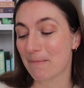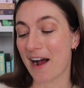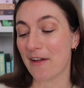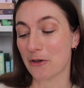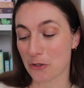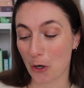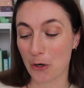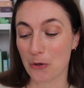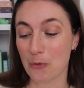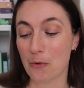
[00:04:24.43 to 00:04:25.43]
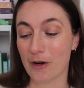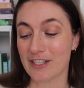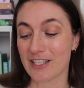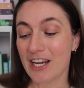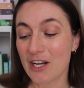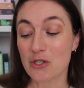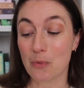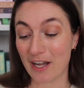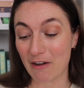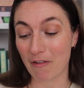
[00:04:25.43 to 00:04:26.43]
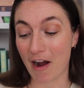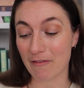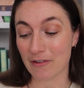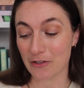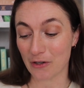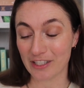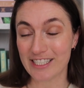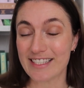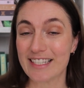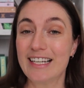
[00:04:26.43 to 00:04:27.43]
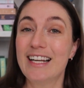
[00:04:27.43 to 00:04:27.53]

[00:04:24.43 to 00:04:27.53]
but the total was $25.